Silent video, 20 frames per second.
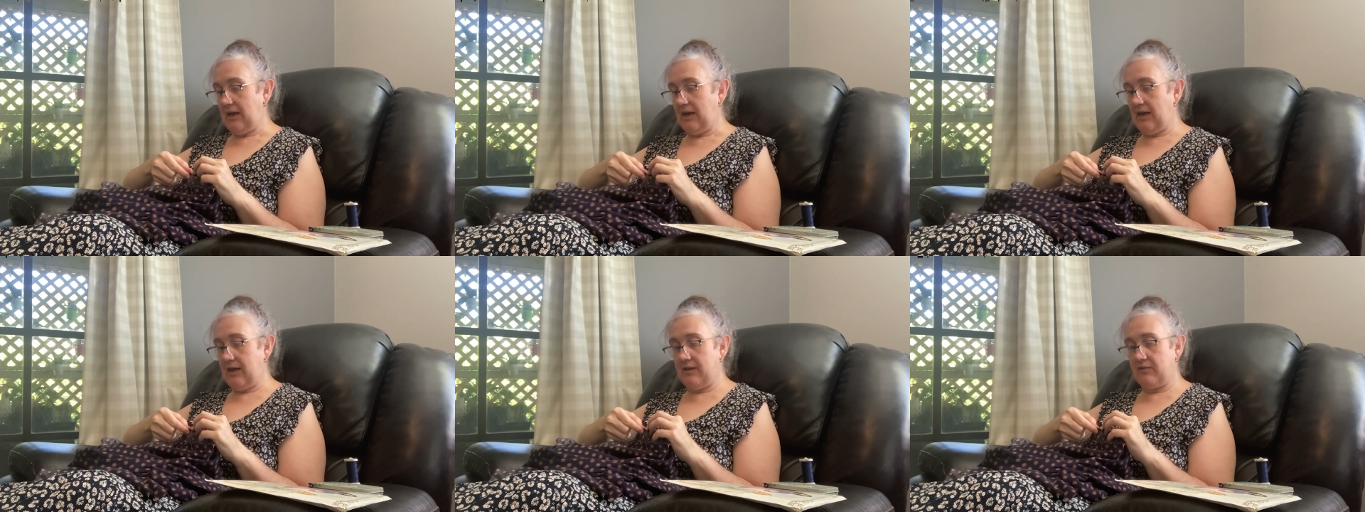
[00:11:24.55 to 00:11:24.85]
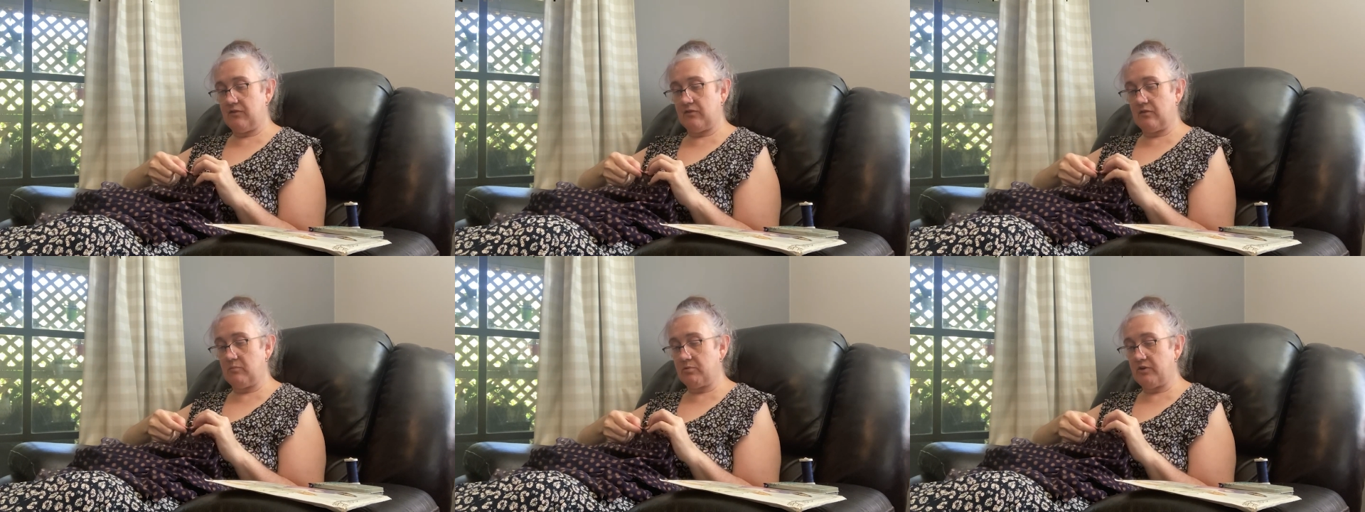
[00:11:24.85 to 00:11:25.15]

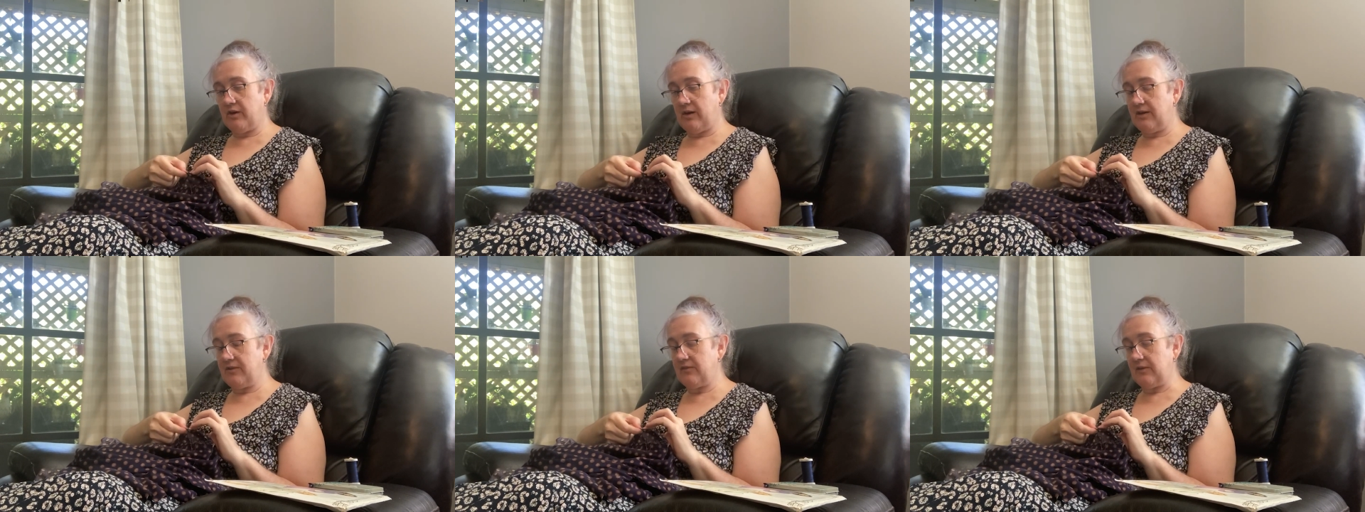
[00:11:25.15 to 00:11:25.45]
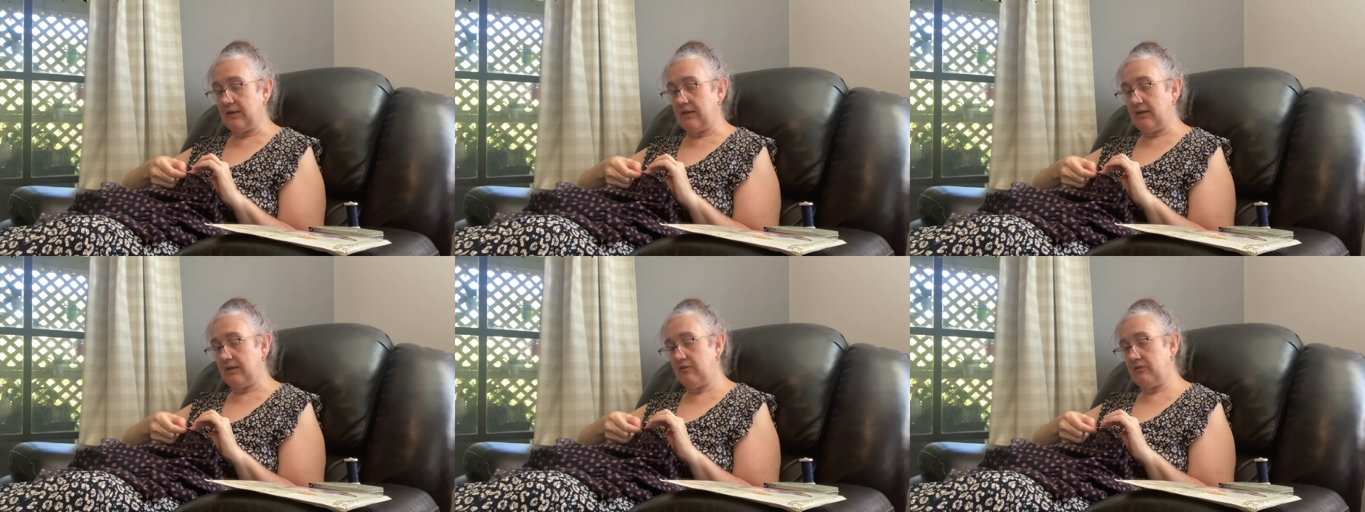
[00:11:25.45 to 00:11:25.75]
And
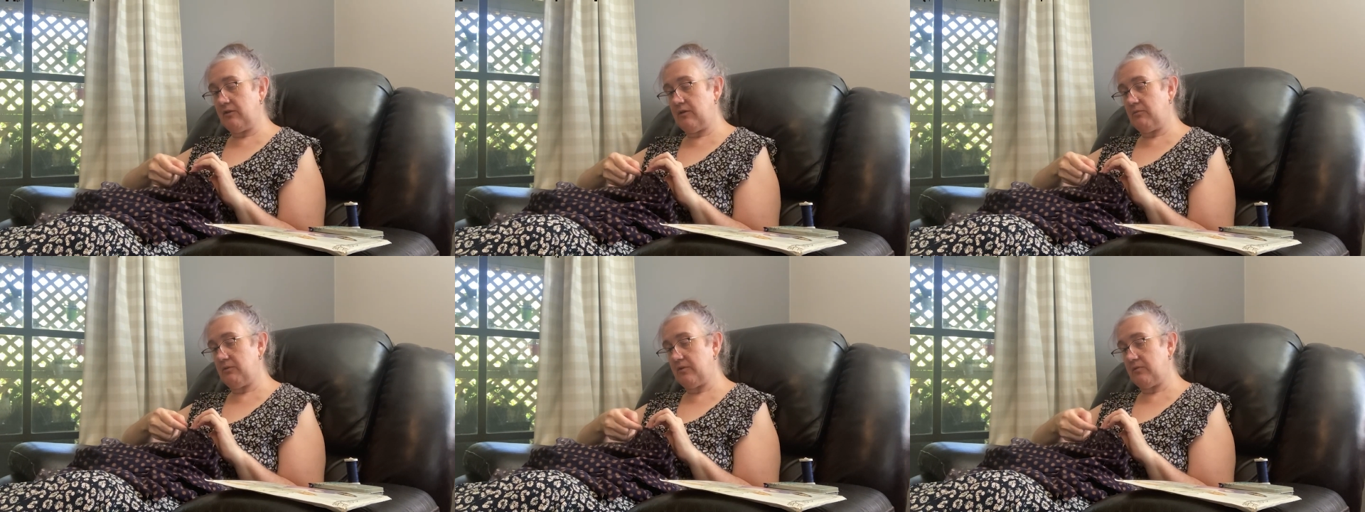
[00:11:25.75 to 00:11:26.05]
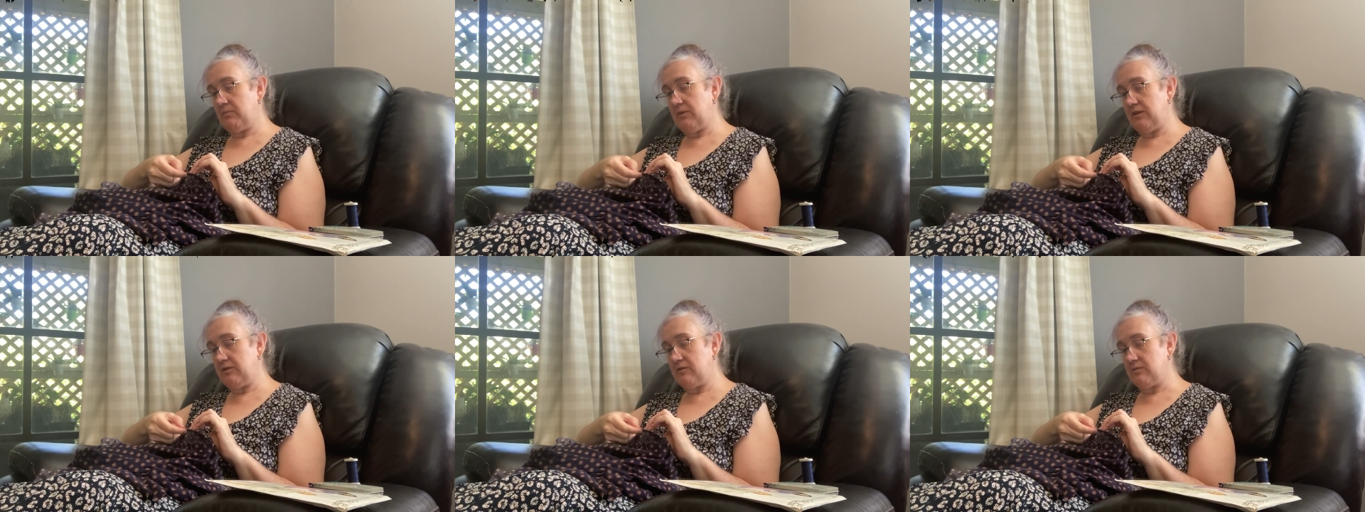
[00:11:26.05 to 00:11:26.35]
surprisingly, she was
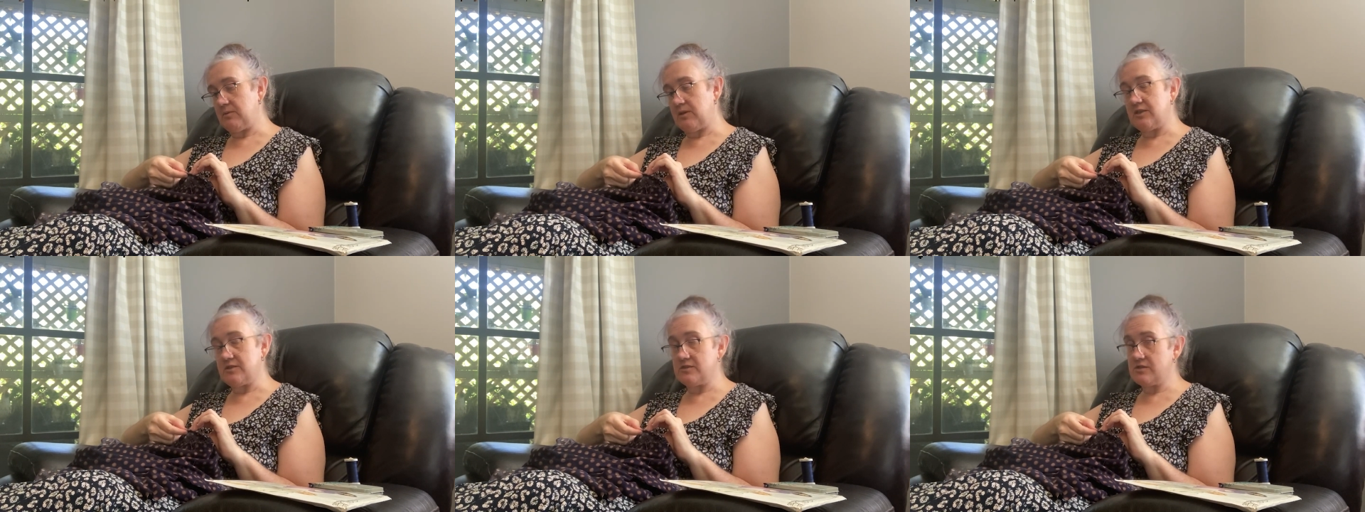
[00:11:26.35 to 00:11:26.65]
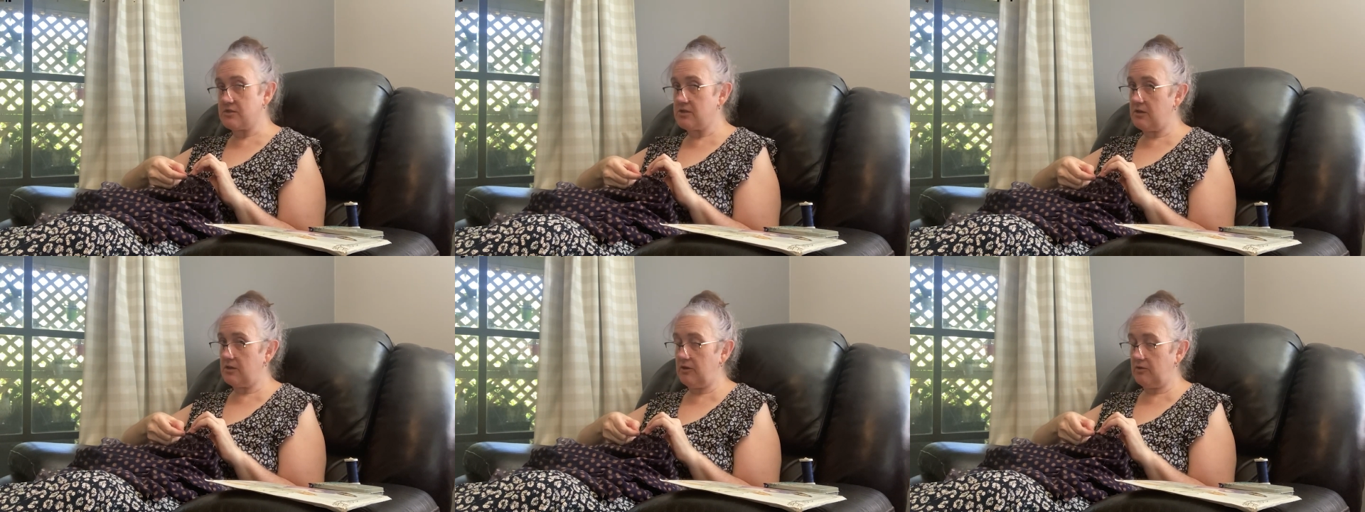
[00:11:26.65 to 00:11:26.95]
meant to be in
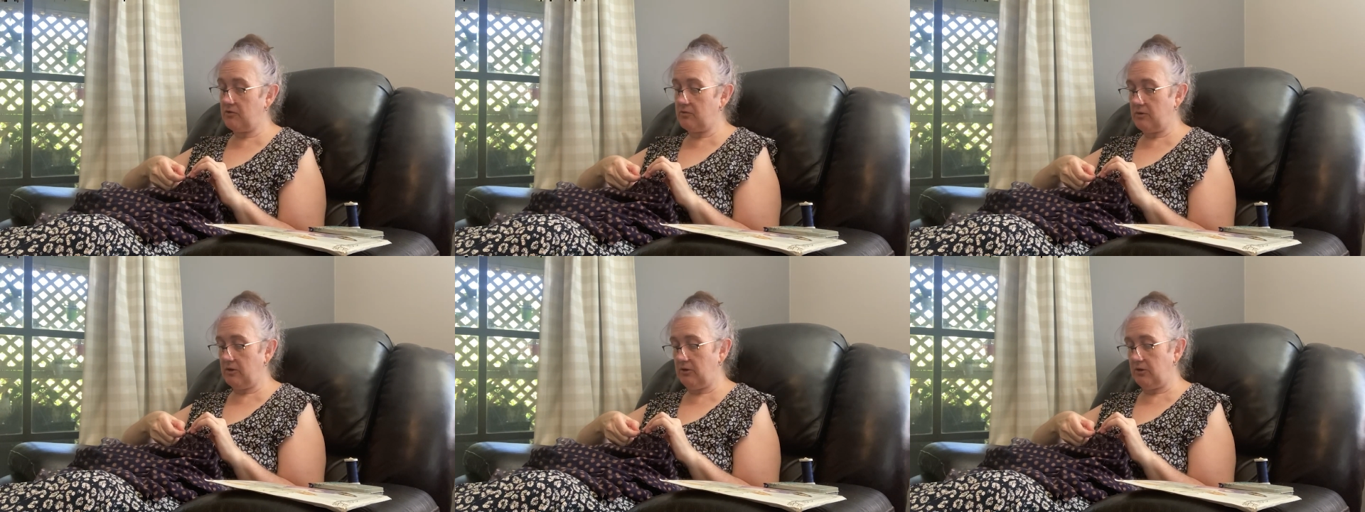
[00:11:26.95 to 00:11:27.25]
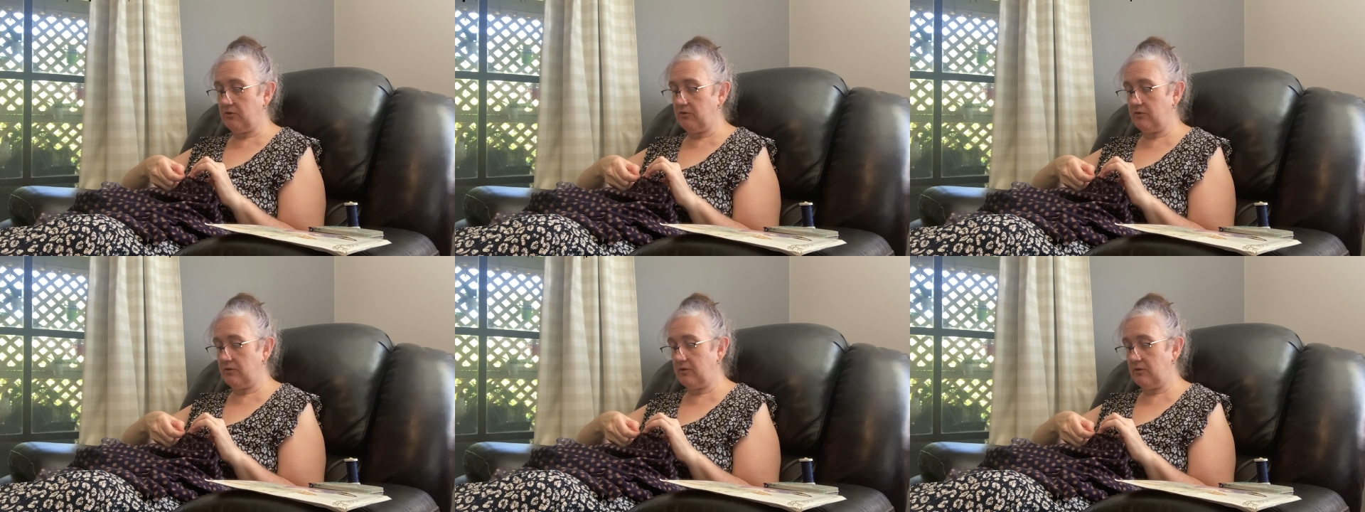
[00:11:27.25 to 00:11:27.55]
surgery
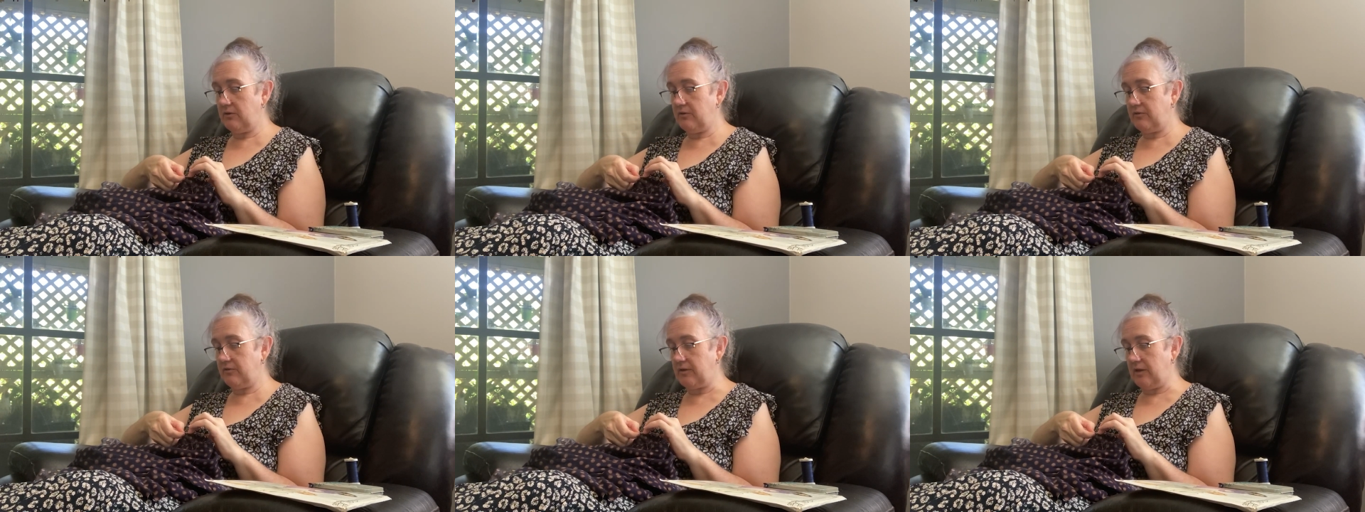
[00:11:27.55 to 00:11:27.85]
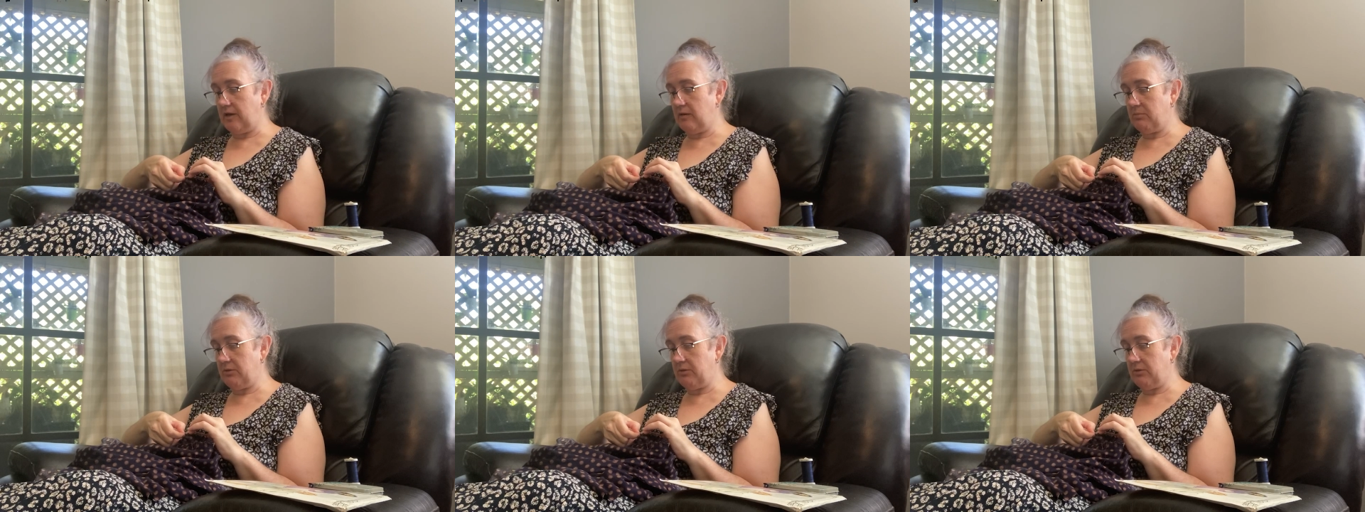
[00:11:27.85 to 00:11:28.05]
on Tuesday,